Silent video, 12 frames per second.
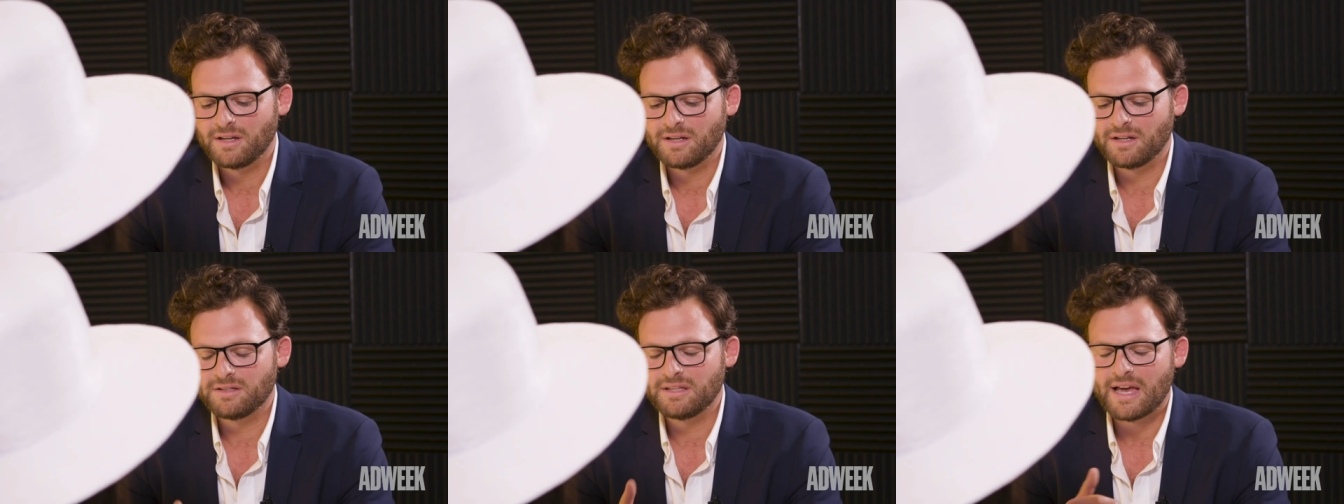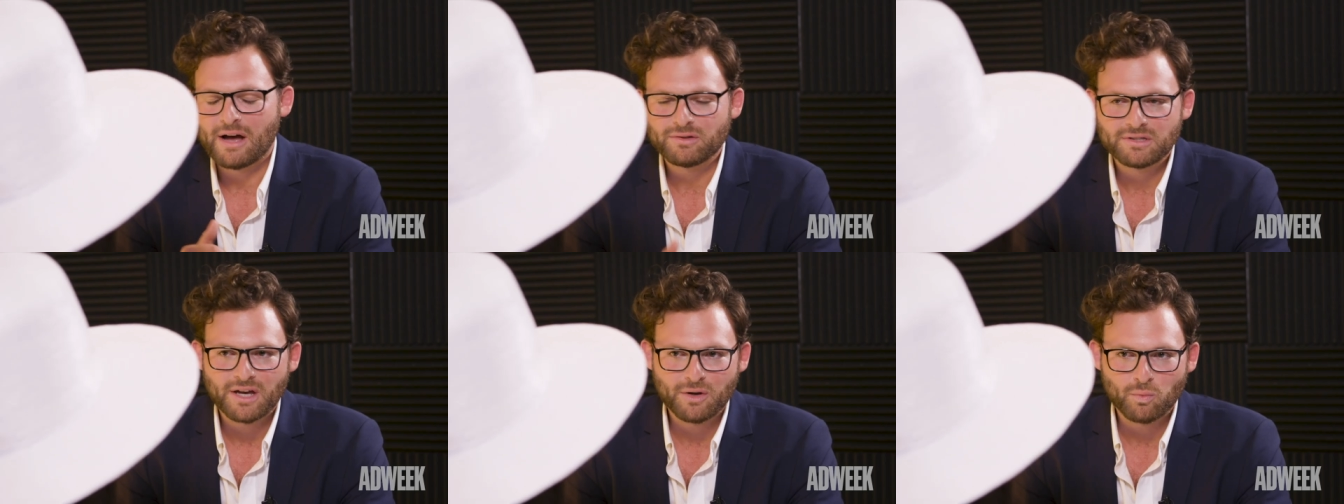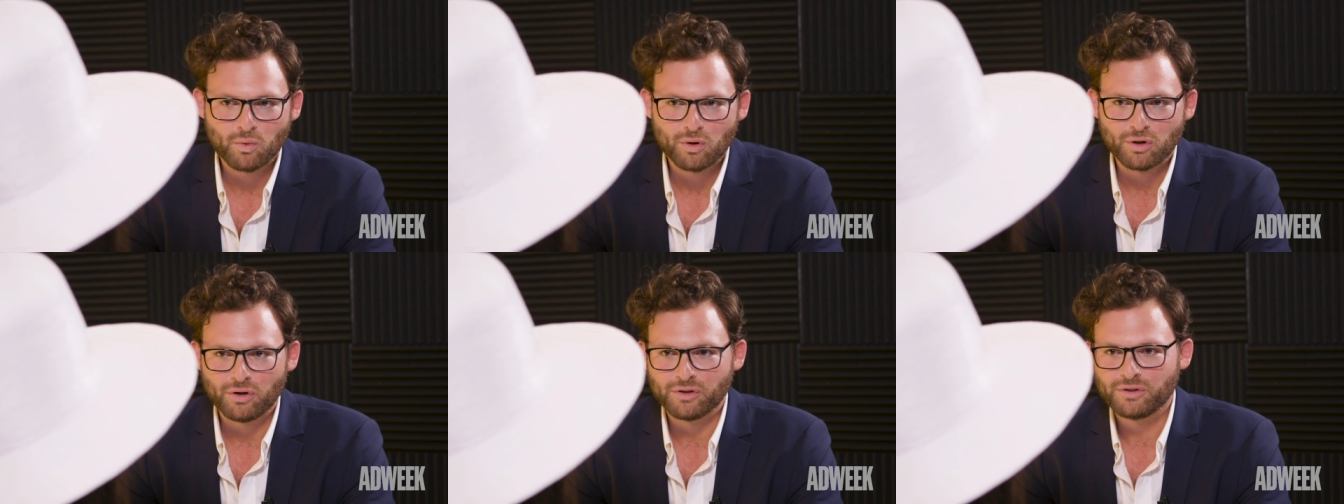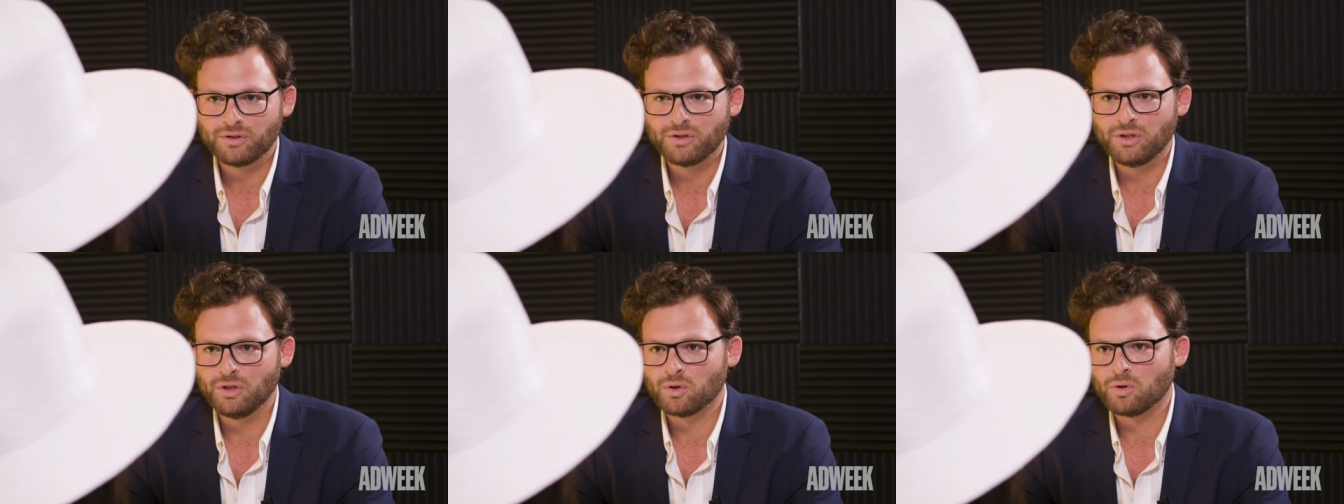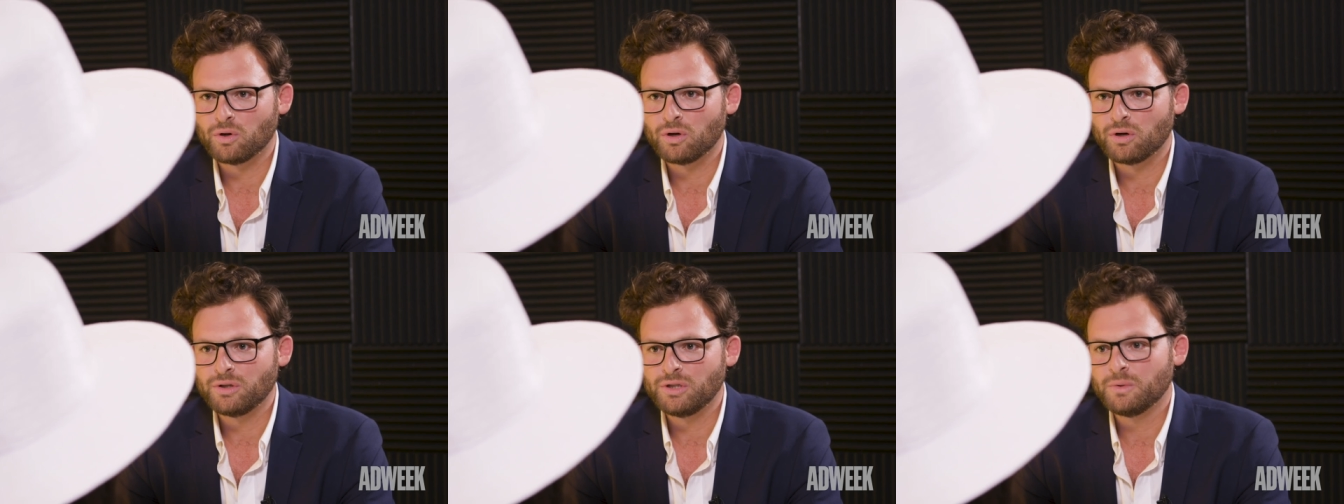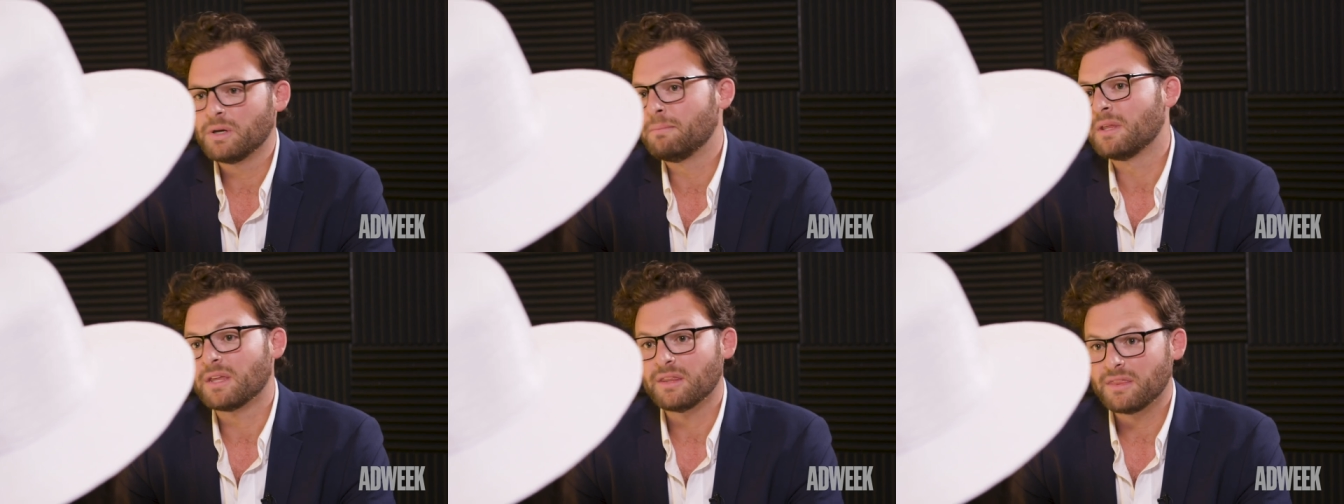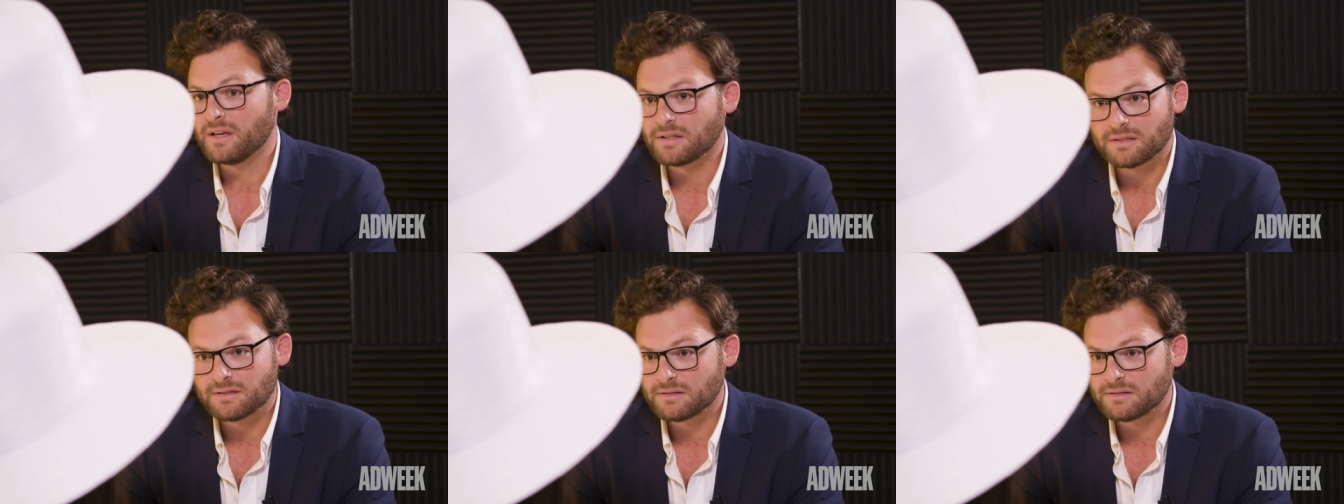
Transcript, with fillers: Now, to the outside world, you're doing a million things.